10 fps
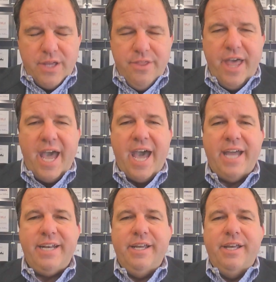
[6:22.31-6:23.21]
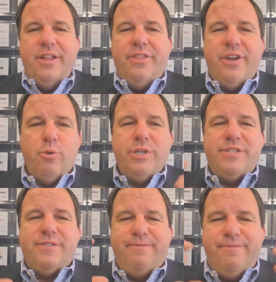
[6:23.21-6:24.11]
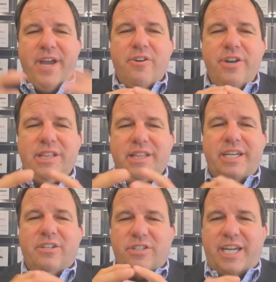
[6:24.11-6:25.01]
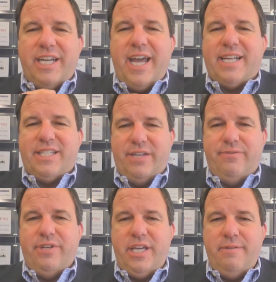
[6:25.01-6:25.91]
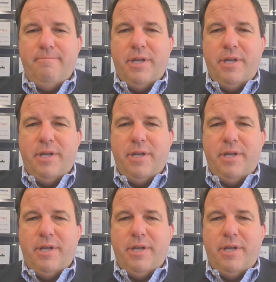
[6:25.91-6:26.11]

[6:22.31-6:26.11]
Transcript: that there was very little connectivity